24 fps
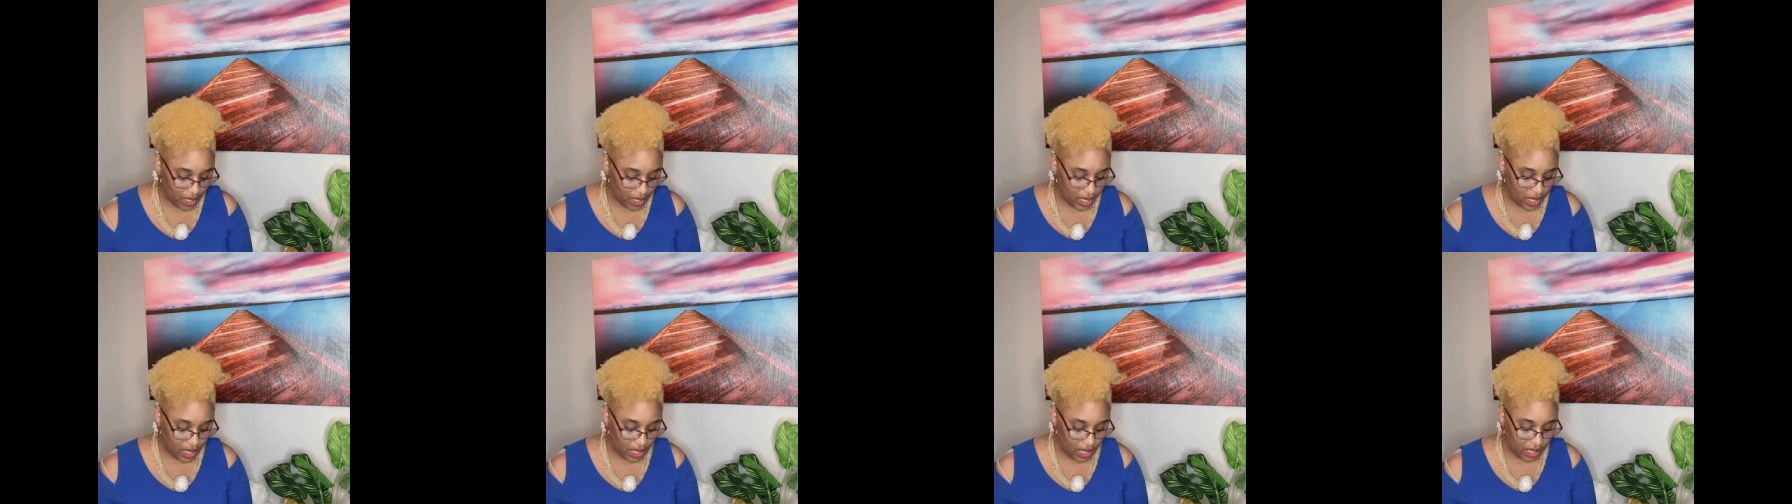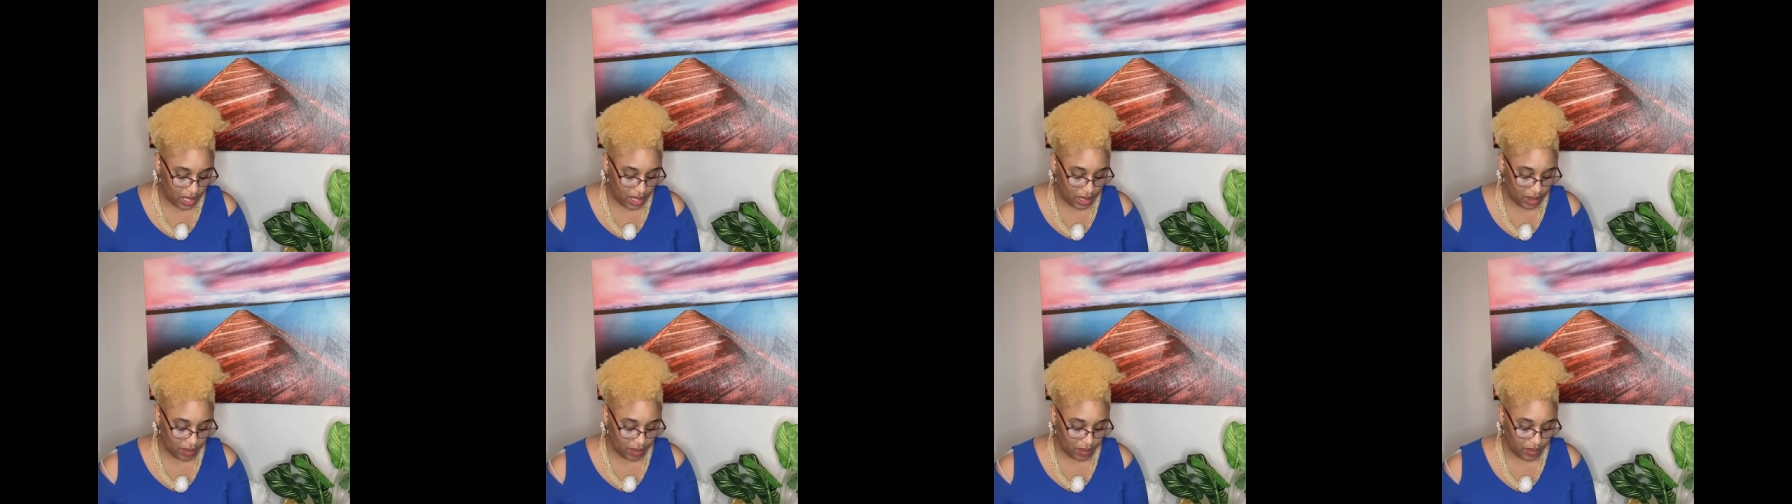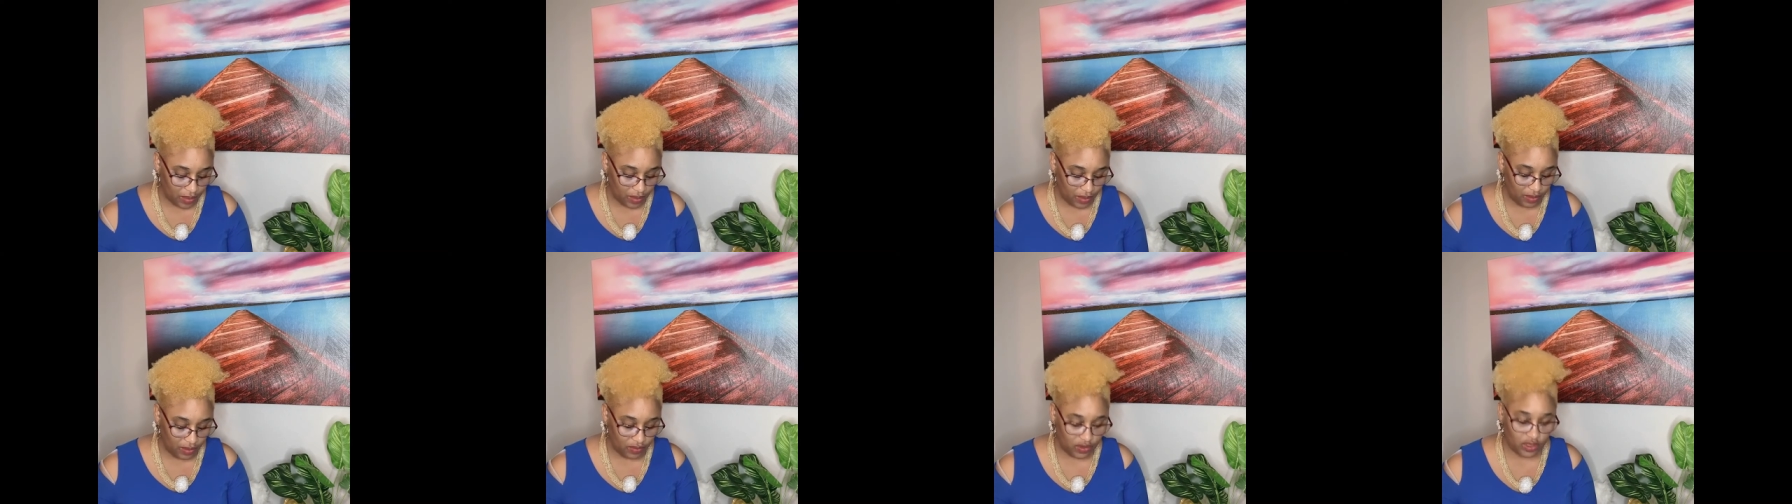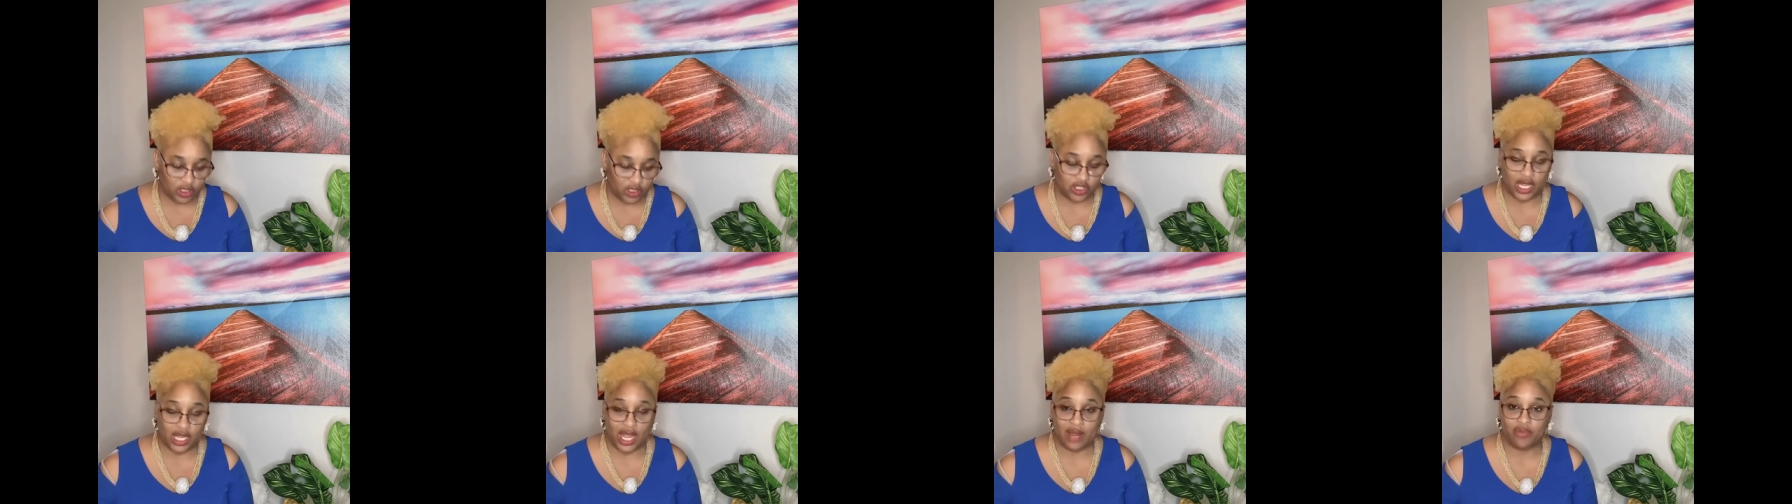um, if the
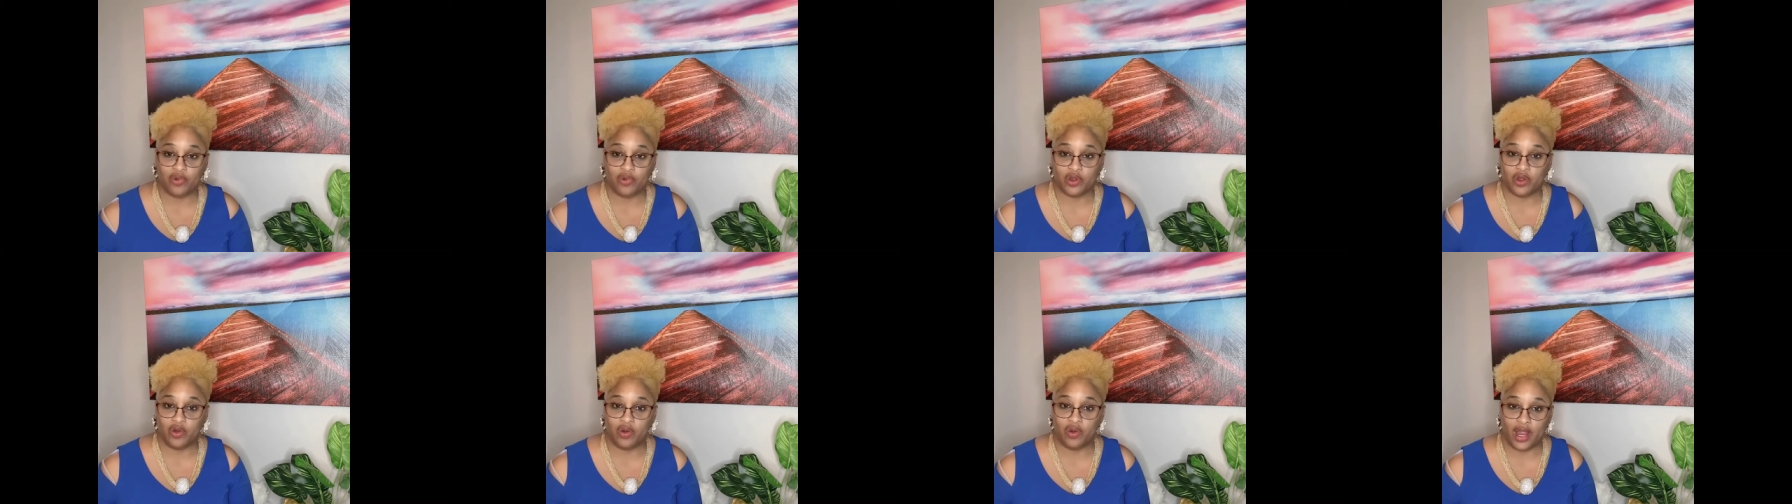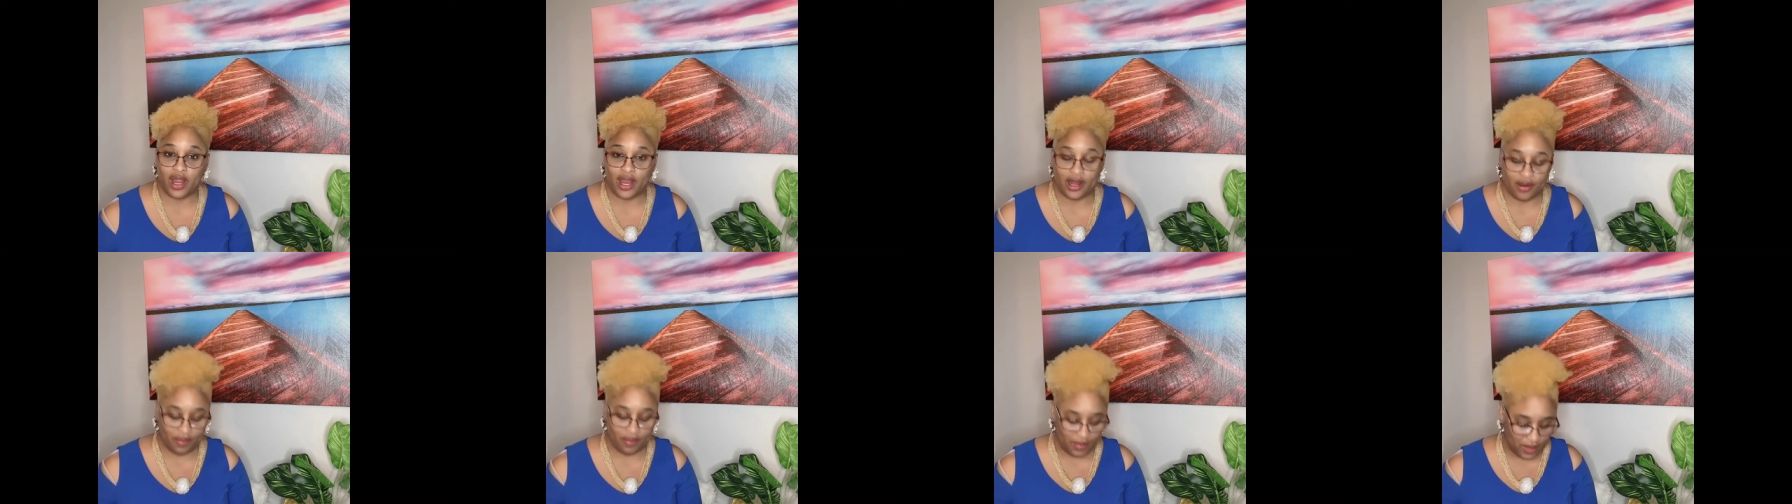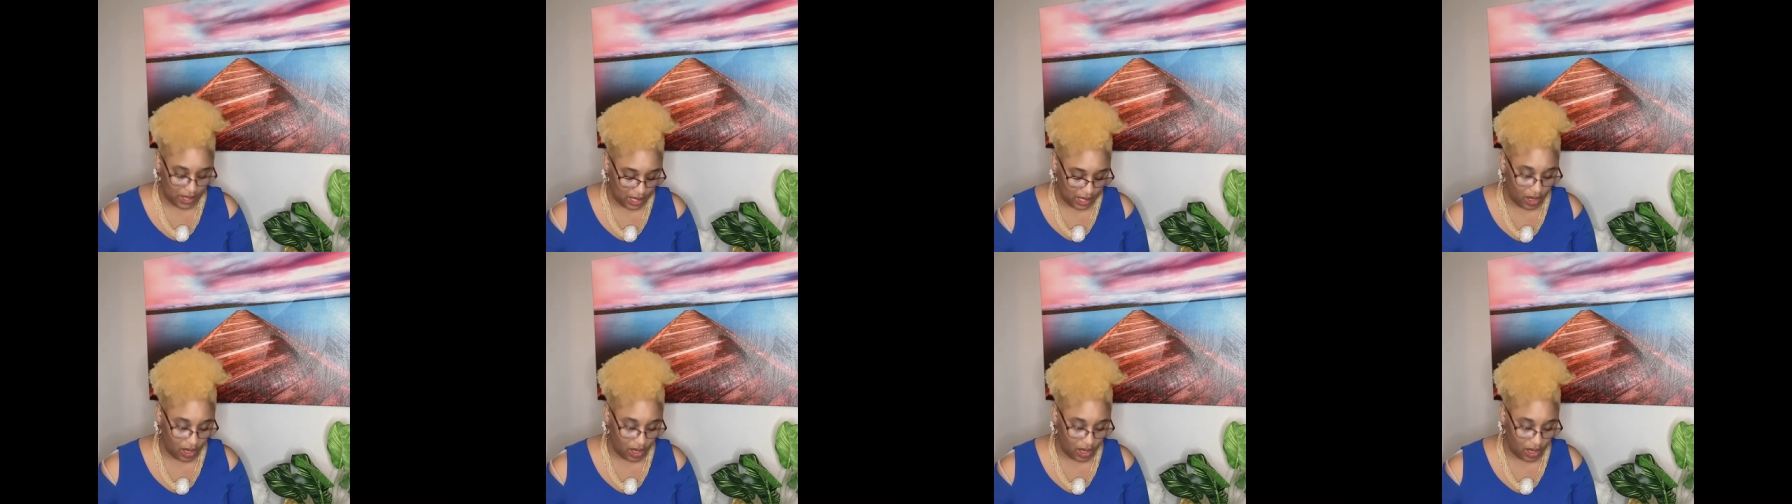job requirement